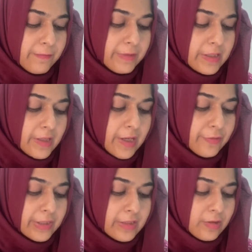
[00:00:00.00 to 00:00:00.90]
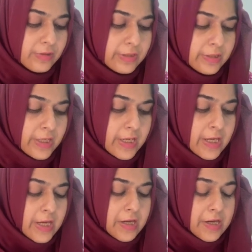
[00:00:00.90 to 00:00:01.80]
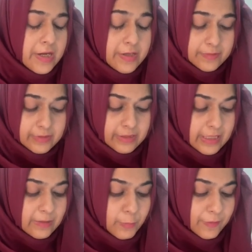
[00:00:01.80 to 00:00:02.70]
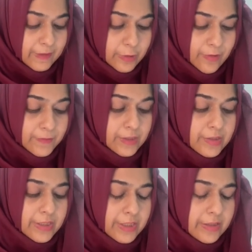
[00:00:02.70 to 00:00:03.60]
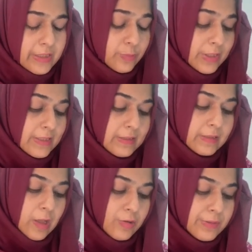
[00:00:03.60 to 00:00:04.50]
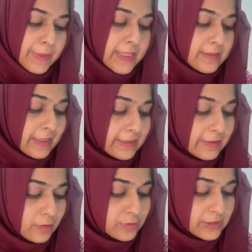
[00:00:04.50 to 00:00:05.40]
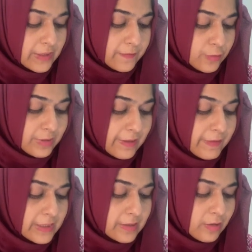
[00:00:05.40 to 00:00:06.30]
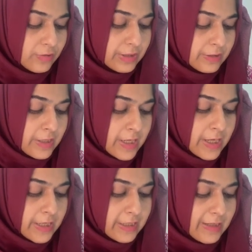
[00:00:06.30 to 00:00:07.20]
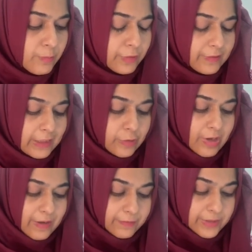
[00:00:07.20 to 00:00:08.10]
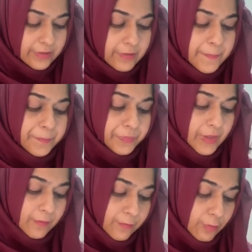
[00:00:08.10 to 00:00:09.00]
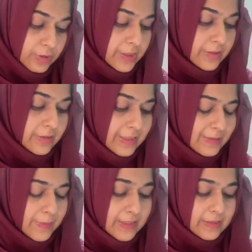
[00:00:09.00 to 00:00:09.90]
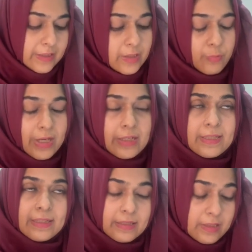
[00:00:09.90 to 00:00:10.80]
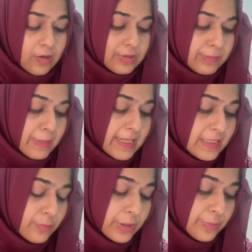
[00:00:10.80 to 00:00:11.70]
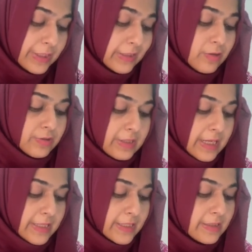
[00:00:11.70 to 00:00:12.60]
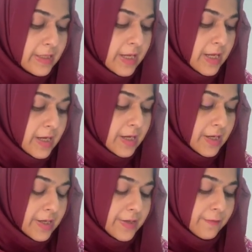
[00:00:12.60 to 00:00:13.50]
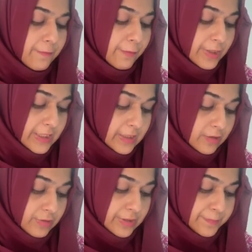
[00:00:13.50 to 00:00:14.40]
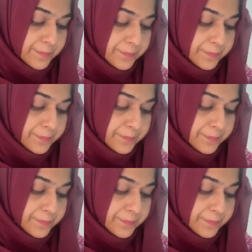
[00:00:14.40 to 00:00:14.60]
with 100,000 uh, net book value after third year is 160,000 minus 90,000 gives you 70,000. Net book value after fourth year is basically 160,000 minus 120,000 that is uh, 40,000.